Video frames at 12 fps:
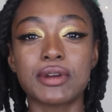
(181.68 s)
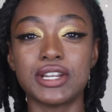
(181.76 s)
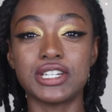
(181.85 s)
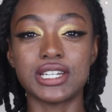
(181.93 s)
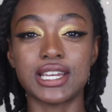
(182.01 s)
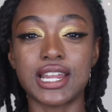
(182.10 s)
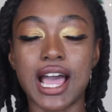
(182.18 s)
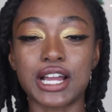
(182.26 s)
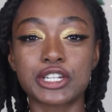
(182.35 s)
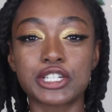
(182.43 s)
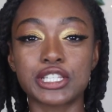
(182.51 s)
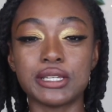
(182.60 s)
Brigid
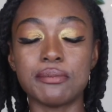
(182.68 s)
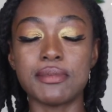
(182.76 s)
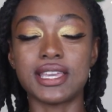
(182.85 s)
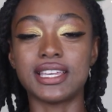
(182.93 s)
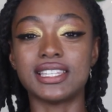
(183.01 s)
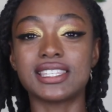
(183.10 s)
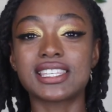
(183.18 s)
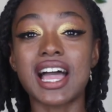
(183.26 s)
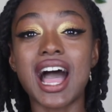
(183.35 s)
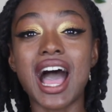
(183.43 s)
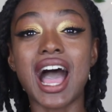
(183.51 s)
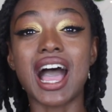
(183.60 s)
actually means
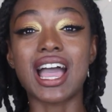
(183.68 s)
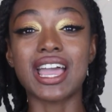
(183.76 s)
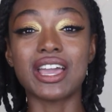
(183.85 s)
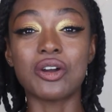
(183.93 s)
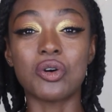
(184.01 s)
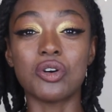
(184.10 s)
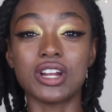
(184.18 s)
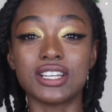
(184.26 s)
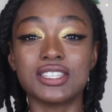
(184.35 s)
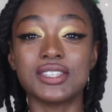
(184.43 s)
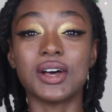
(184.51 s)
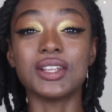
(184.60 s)
high or
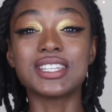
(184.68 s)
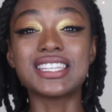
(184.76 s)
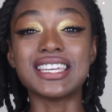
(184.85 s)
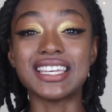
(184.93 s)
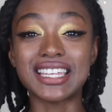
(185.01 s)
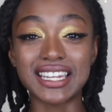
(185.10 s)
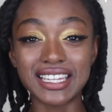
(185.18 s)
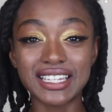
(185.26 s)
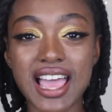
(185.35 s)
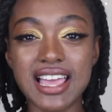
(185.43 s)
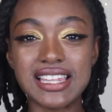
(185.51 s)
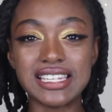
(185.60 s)
exalted,
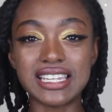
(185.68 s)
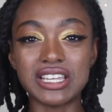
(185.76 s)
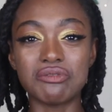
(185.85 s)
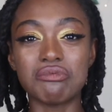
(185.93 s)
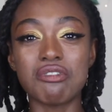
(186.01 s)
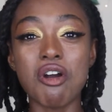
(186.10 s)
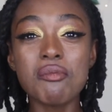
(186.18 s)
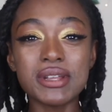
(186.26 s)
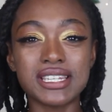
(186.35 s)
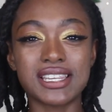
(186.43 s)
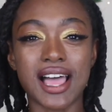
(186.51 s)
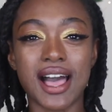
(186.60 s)
and in
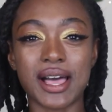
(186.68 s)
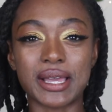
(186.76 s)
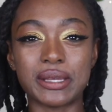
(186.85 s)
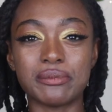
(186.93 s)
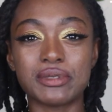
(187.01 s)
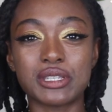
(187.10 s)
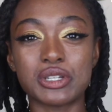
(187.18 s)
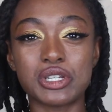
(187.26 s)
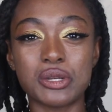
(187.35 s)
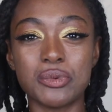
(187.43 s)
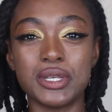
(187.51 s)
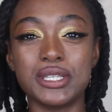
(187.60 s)
Roman times,
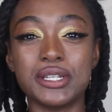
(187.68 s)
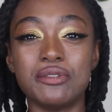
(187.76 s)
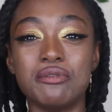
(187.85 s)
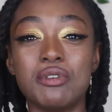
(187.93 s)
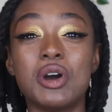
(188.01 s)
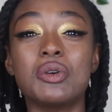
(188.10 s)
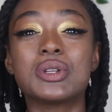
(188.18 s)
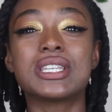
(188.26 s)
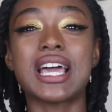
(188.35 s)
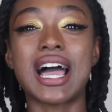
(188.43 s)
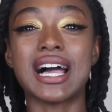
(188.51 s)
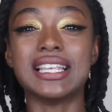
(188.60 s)
she was
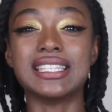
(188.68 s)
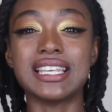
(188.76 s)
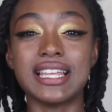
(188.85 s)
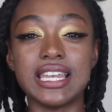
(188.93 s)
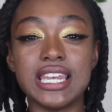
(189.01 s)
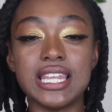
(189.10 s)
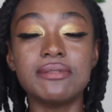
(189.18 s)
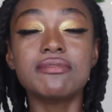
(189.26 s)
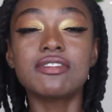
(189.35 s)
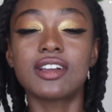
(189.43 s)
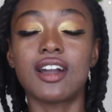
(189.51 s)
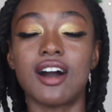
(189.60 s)
invoked as a
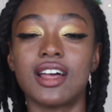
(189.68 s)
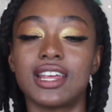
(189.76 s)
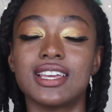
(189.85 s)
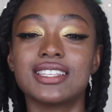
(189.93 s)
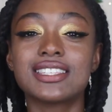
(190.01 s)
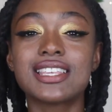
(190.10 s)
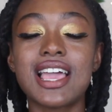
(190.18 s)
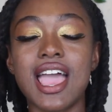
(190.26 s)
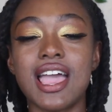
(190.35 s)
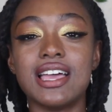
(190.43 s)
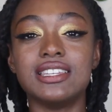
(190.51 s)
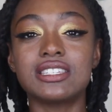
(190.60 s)
nymph goddess,
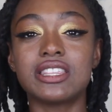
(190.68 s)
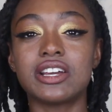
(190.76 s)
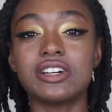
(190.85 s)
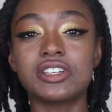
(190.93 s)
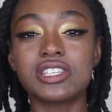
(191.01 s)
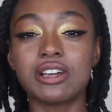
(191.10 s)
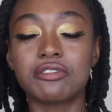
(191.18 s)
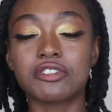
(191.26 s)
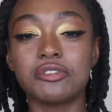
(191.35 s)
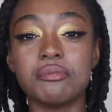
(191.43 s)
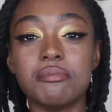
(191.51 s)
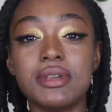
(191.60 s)
and there are
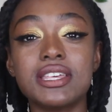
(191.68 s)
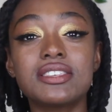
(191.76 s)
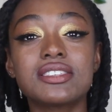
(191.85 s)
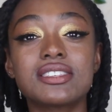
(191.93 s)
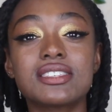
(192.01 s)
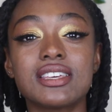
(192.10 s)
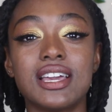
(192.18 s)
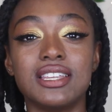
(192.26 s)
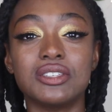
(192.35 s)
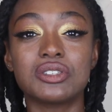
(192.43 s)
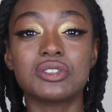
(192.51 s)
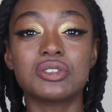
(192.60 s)
several myths
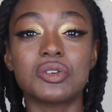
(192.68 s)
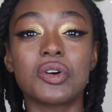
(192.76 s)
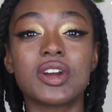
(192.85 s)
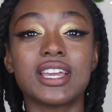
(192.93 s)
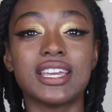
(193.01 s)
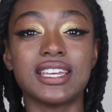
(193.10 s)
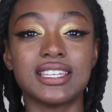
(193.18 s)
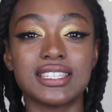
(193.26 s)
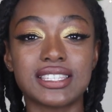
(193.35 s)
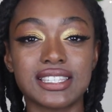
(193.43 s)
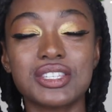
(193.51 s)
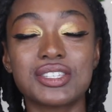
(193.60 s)
and
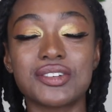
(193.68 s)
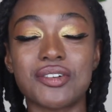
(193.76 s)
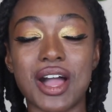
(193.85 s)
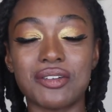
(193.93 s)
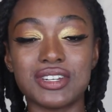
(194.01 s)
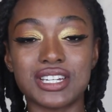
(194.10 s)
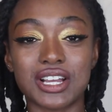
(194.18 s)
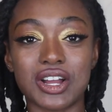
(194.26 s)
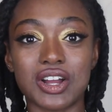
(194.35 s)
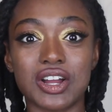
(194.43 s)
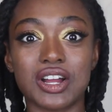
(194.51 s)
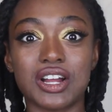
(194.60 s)
stories surrounding
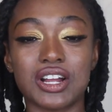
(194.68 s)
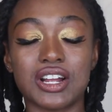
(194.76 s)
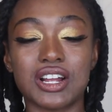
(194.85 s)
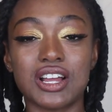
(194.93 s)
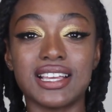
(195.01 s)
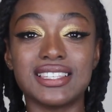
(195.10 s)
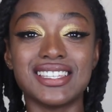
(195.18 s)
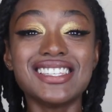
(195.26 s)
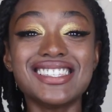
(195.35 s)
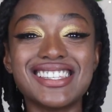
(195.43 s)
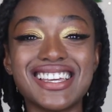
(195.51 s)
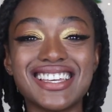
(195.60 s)
her
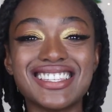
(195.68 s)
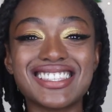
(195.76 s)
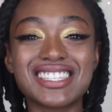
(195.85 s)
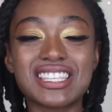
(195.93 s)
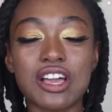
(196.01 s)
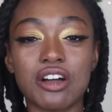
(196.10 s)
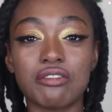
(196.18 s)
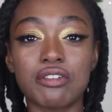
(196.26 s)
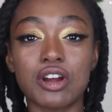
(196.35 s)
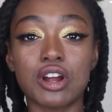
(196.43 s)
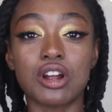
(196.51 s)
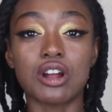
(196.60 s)
existence of
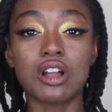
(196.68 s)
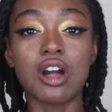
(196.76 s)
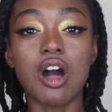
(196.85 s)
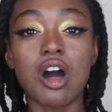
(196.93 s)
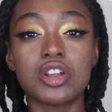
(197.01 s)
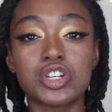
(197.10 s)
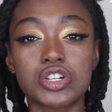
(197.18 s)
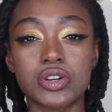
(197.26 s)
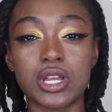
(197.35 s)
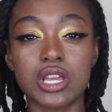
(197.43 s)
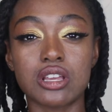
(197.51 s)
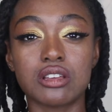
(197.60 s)
her
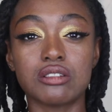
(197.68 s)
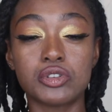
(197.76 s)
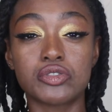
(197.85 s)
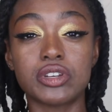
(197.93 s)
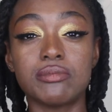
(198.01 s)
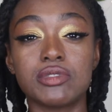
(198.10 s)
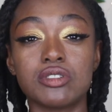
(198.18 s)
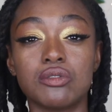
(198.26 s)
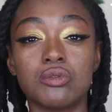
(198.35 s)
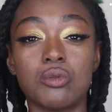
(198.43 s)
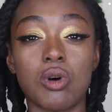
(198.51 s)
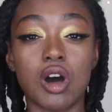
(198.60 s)
conjuring streams
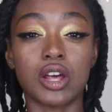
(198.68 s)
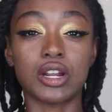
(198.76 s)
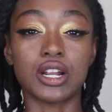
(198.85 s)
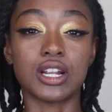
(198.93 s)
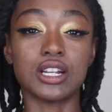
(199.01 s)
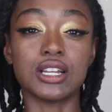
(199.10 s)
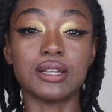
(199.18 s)
of water,